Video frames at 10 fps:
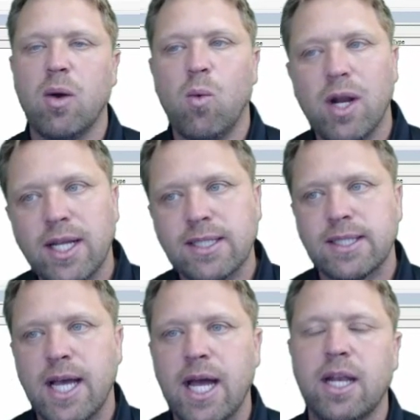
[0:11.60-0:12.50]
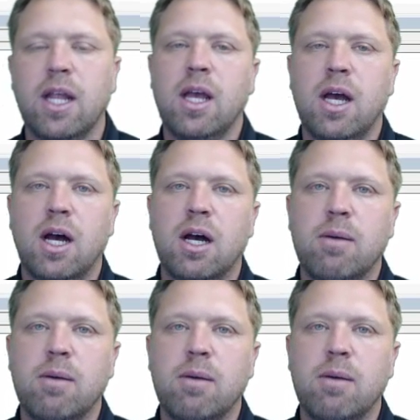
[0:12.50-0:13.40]
Now, what is that?
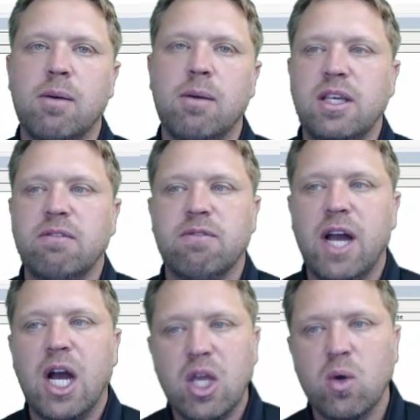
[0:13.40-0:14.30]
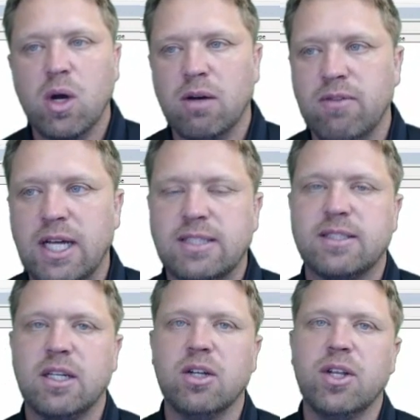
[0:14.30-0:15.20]
Um, it is the value of that
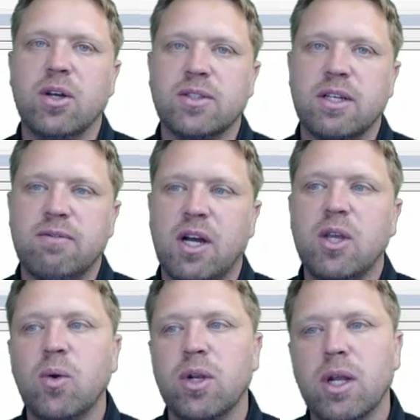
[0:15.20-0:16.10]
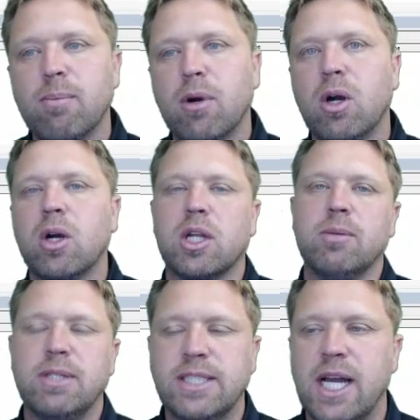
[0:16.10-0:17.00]
cell. Now, is that value a number? It
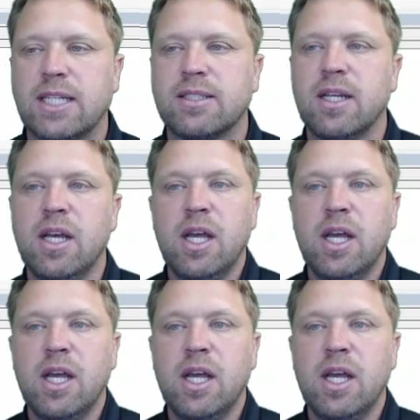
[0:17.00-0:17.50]
could be text.